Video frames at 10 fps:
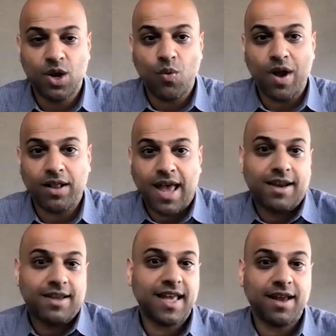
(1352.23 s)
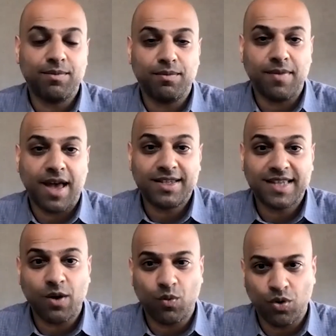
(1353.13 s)
Well, how does
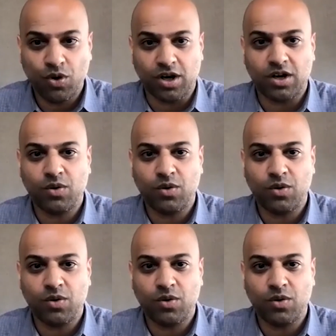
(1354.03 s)
that work